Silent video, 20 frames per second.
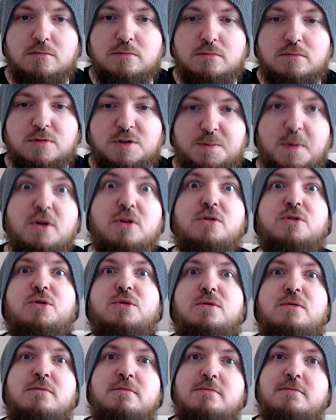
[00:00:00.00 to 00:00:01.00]

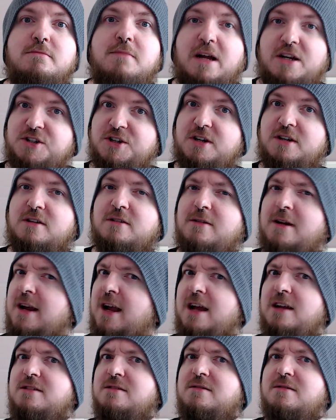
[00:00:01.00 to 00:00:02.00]
spiritual magic, I
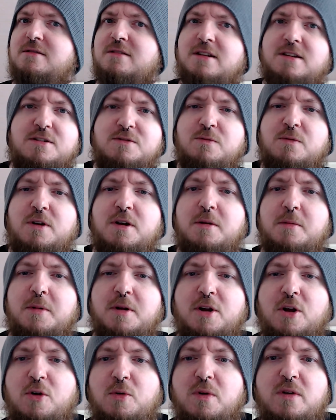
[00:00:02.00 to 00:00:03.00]
guess. That's what I'm going to
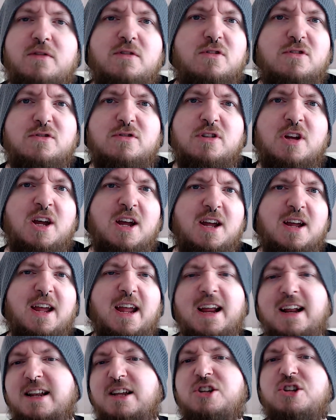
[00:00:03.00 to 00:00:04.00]
go with, because
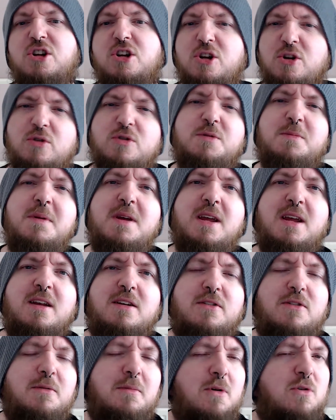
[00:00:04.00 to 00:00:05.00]
English eludes me
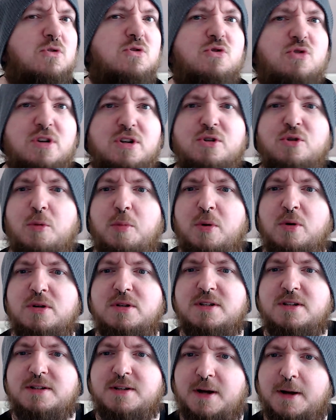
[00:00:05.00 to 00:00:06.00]
at the most critical points
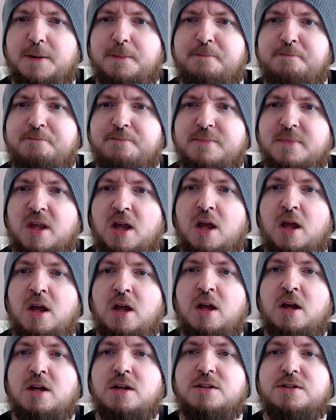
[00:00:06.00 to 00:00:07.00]
in time.
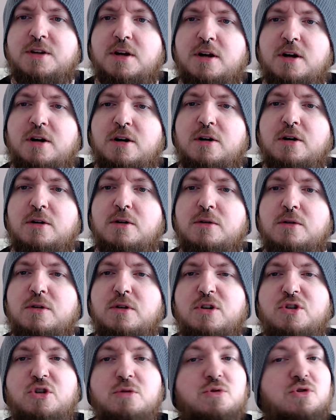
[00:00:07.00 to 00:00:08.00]
So we're going to
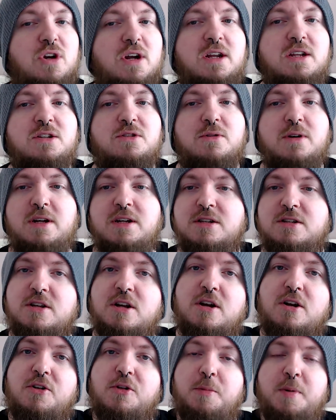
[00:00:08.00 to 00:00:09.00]
jump straight into it.
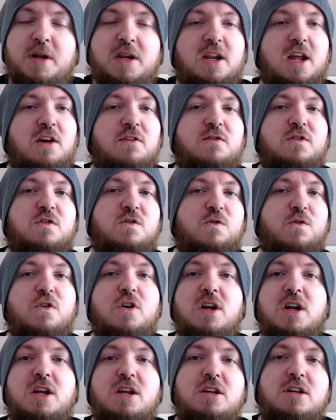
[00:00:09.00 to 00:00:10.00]
So the PDF is
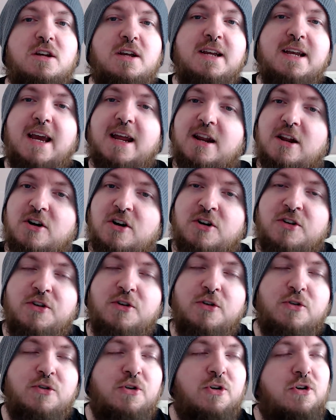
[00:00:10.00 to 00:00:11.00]
free. You can get it on
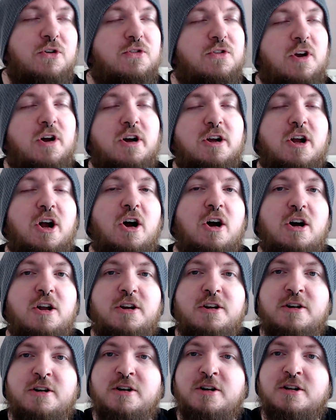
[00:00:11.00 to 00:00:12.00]
the Unearthed
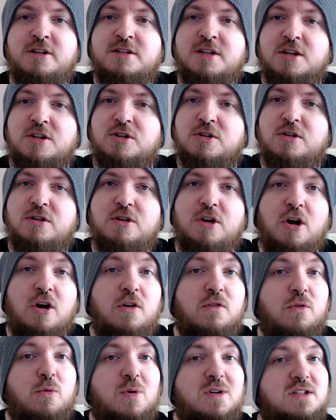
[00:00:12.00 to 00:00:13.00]
Arcana section of
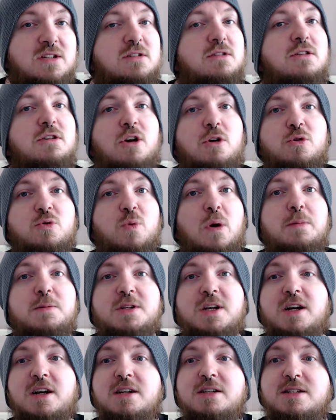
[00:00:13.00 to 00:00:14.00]
the Wizards of the Coast
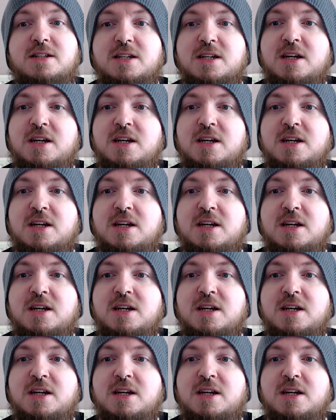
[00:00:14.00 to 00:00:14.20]
website.